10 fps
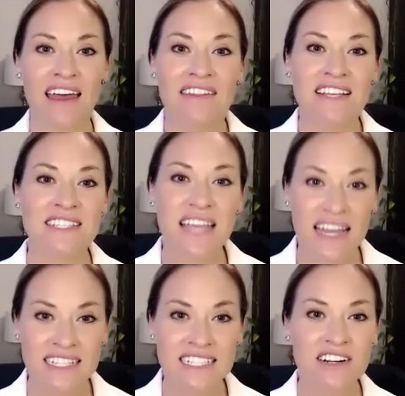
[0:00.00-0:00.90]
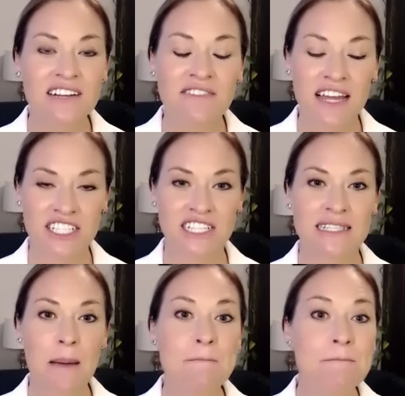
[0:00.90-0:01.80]
These secondary infections
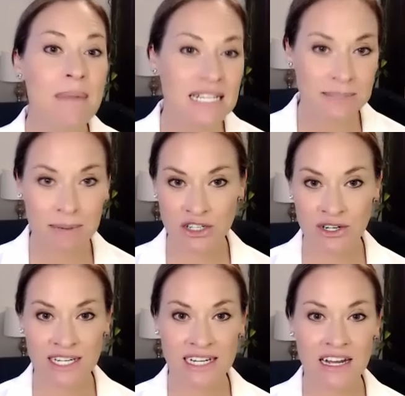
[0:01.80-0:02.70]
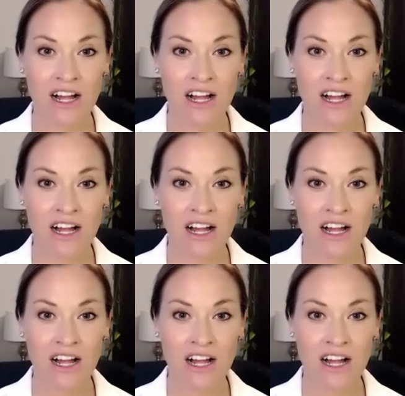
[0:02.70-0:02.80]
must be treated